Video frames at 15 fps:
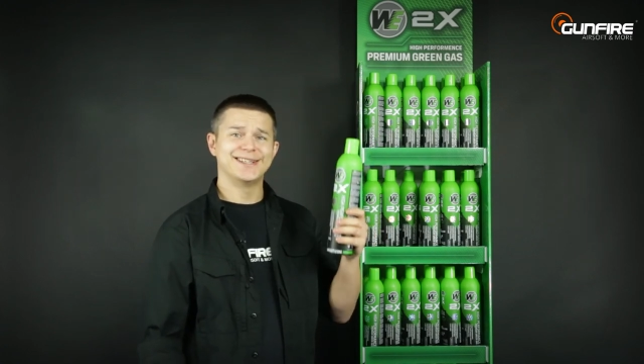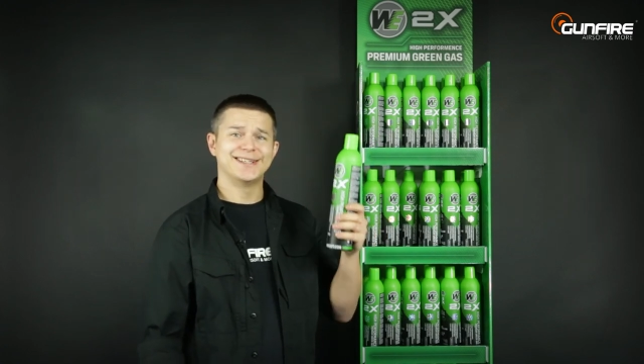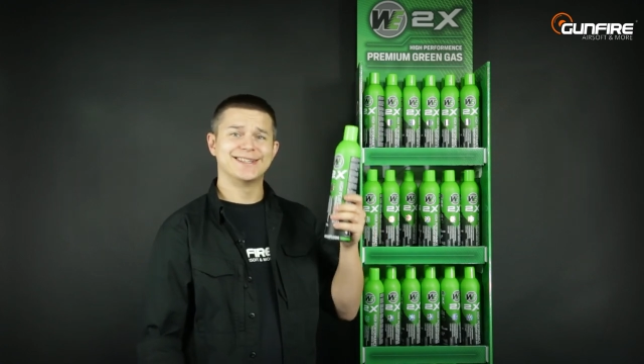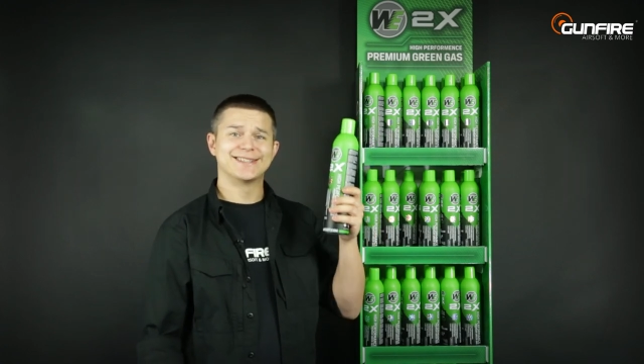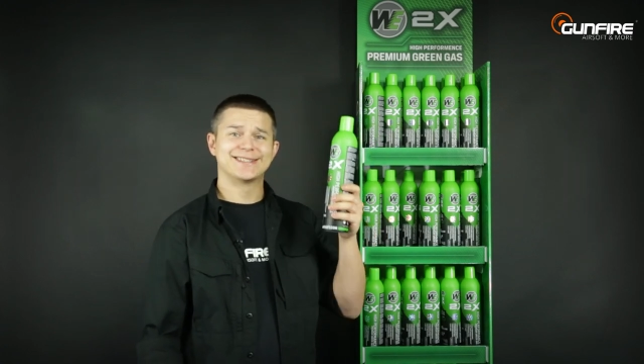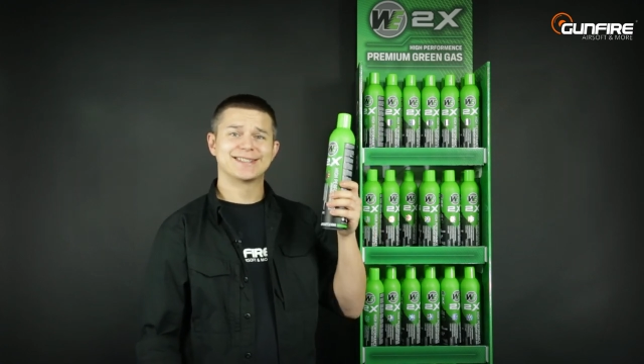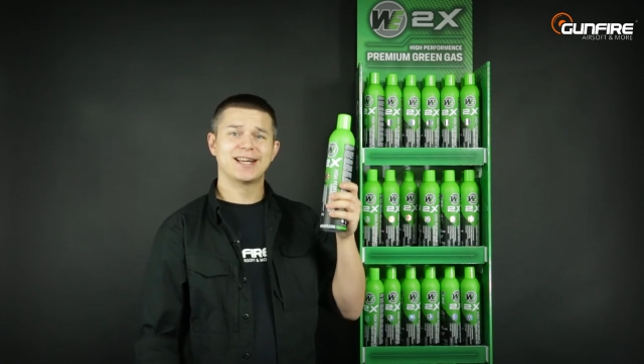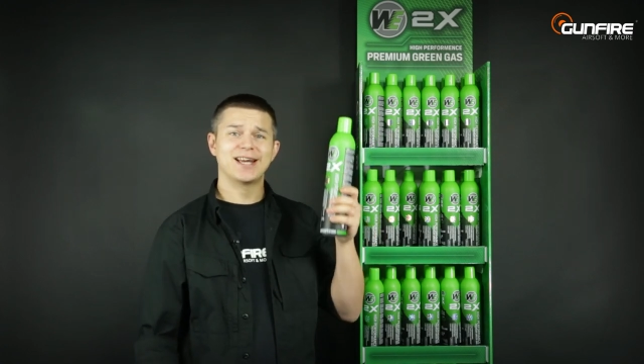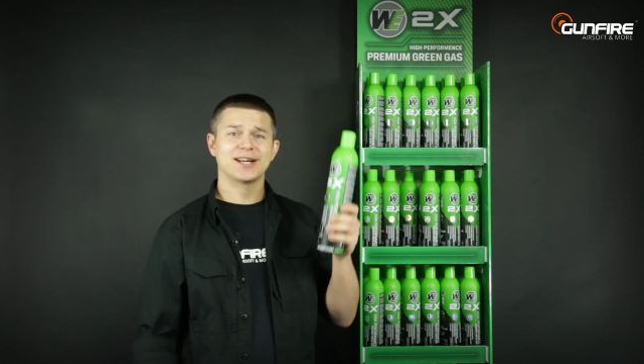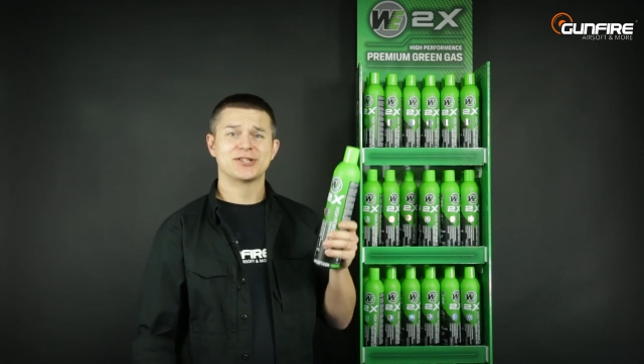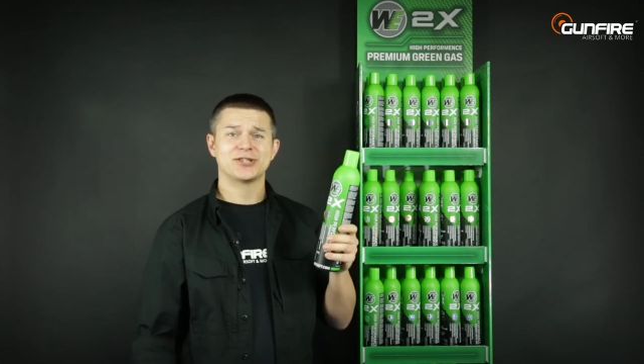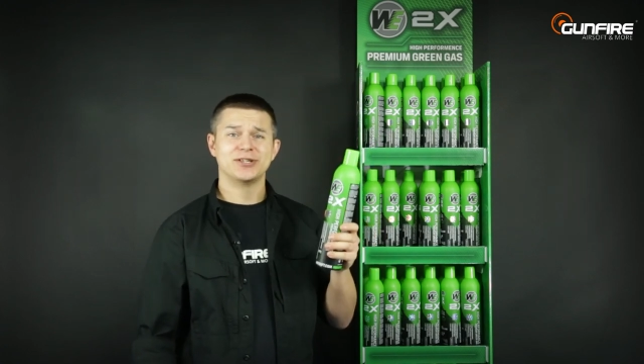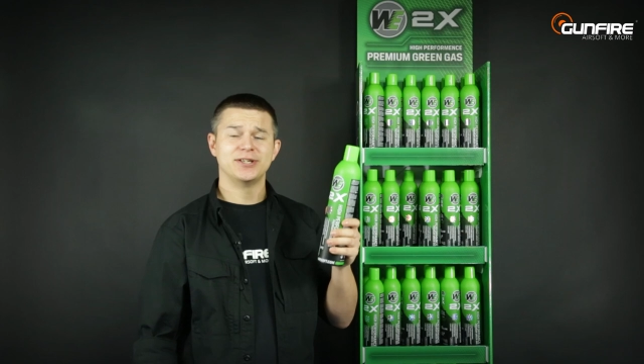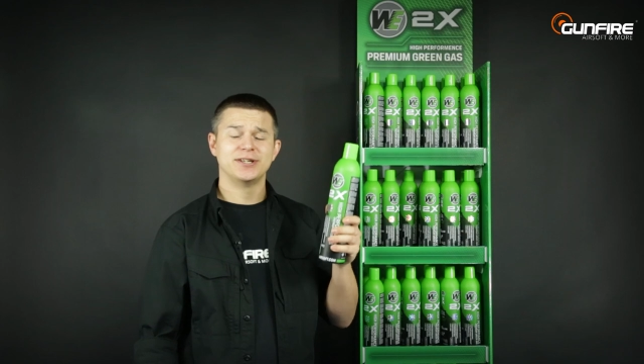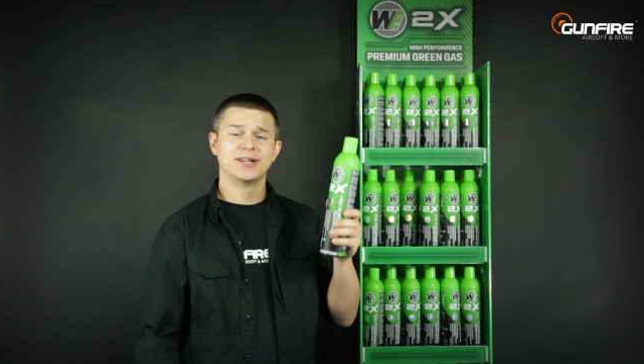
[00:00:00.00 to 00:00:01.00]
is
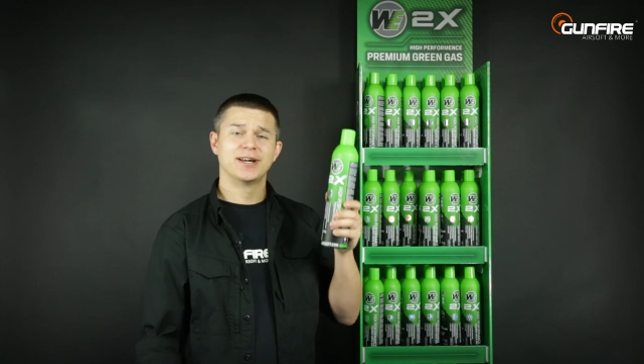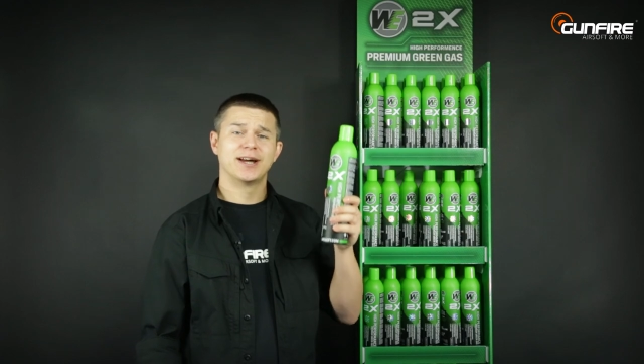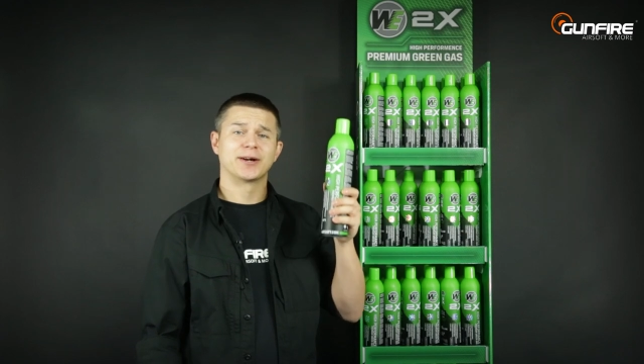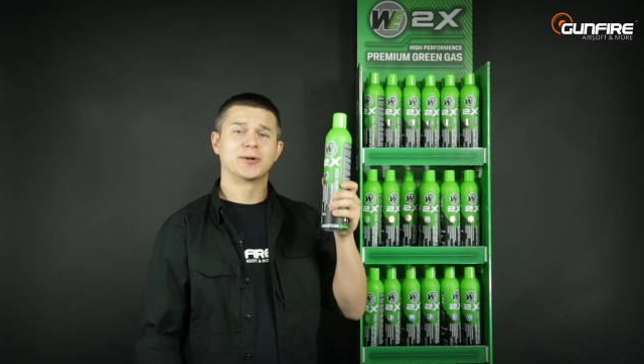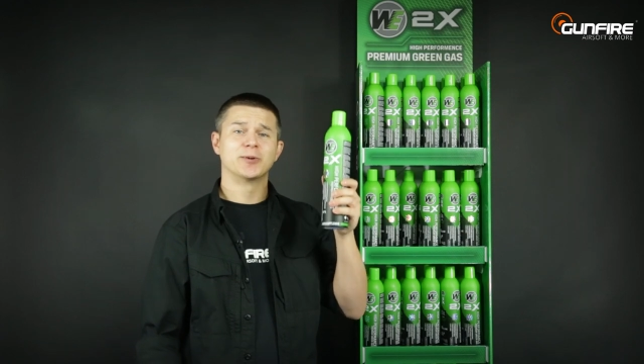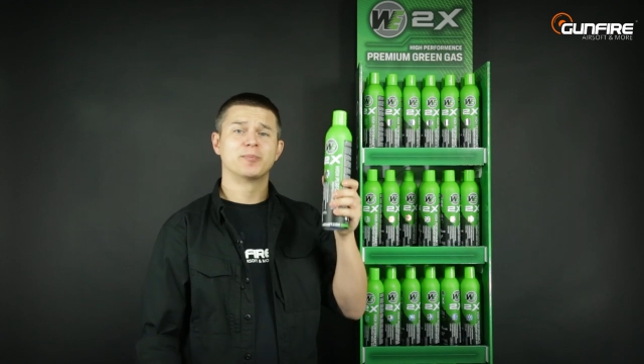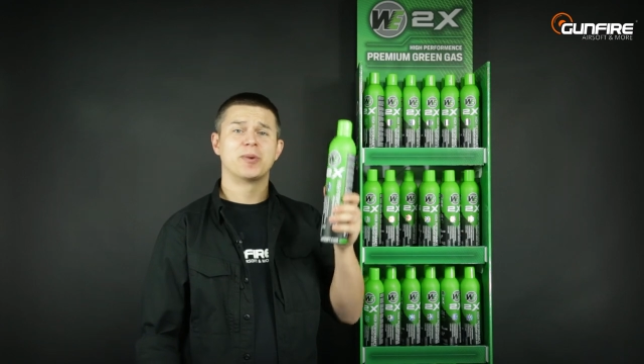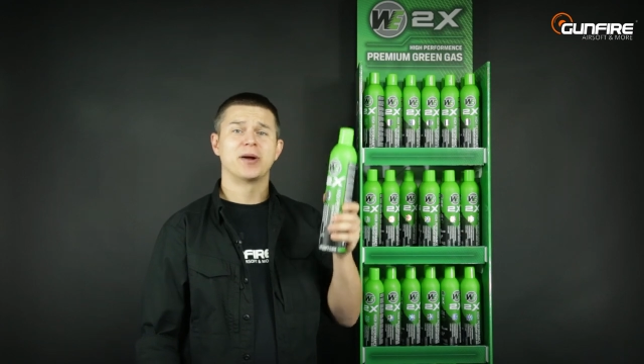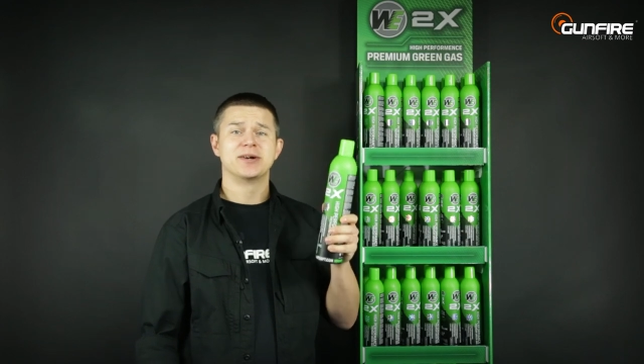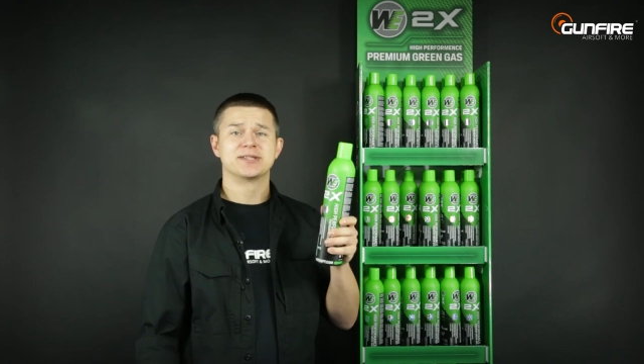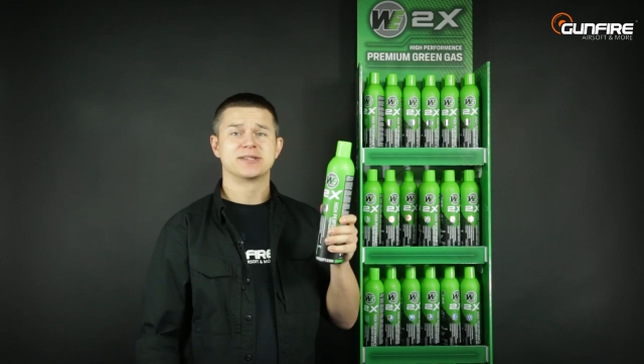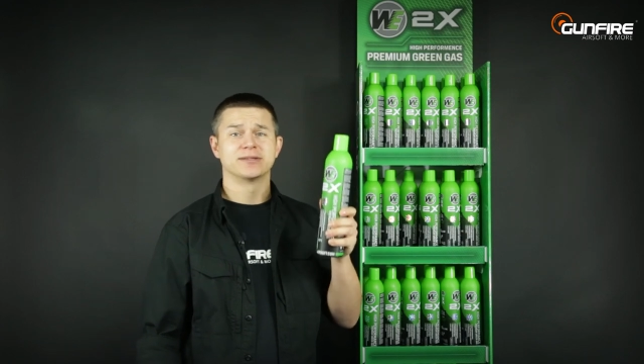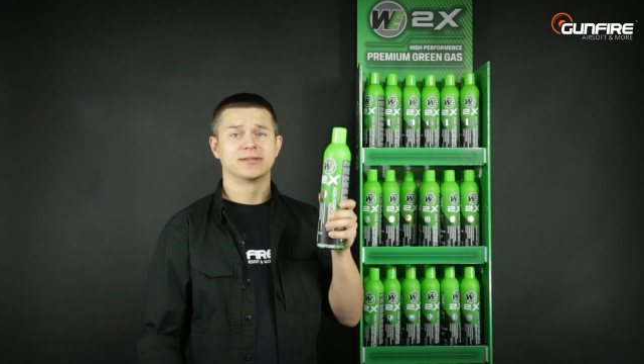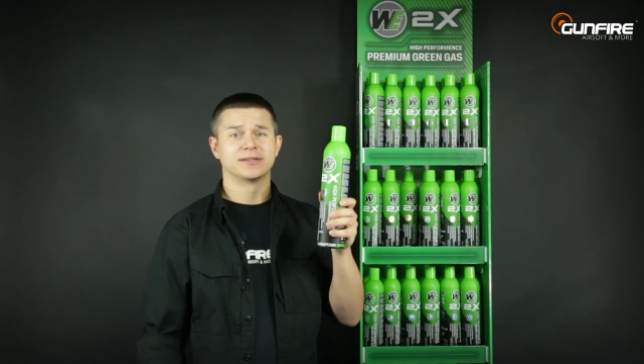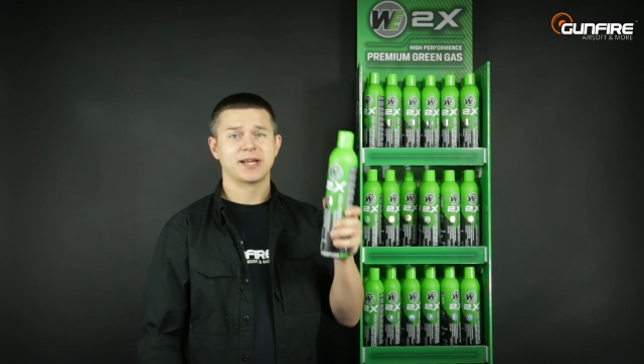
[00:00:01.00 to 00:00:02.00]
actually a
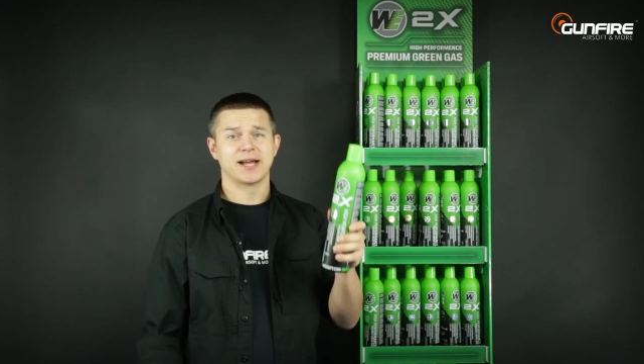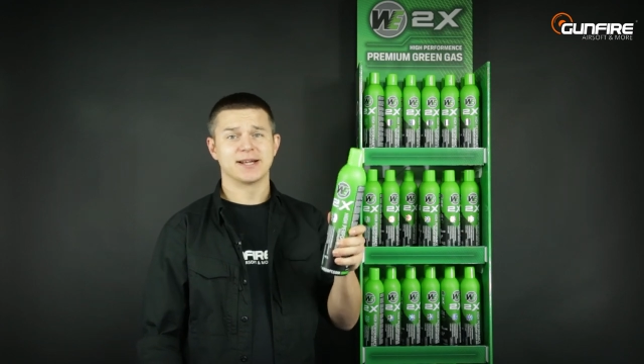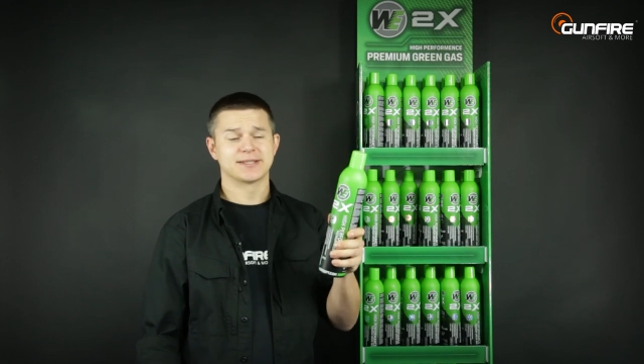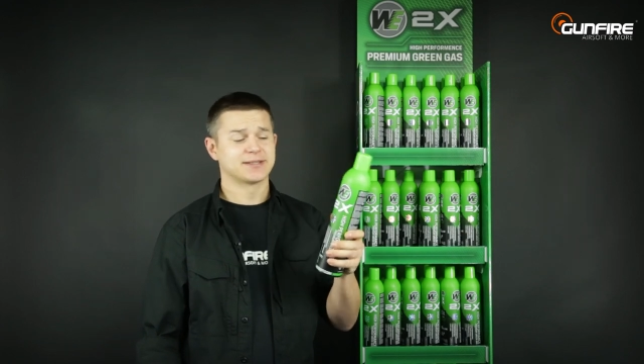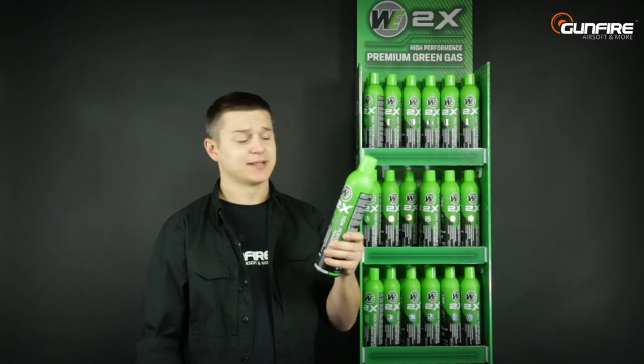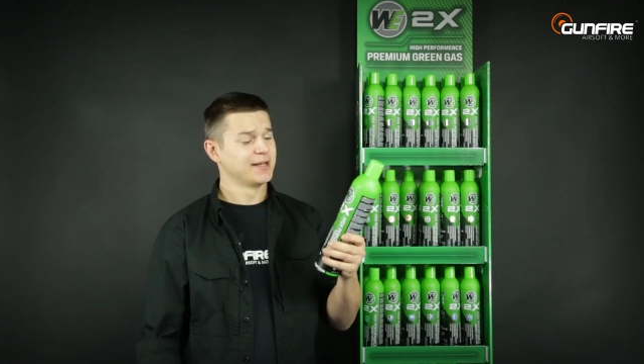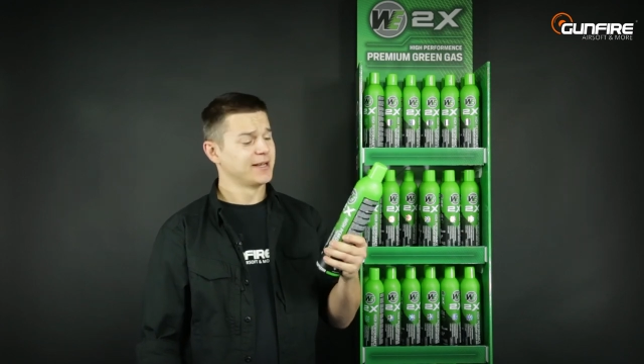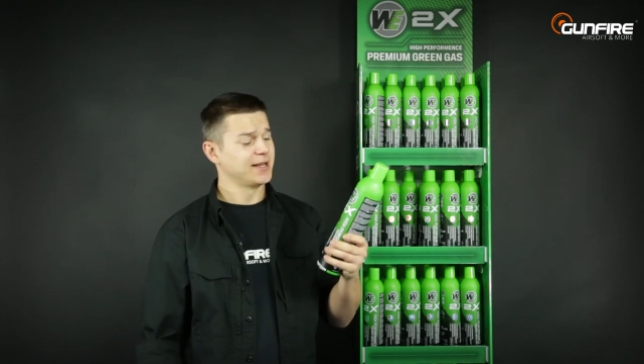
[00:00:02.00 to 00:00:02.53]
comparison test.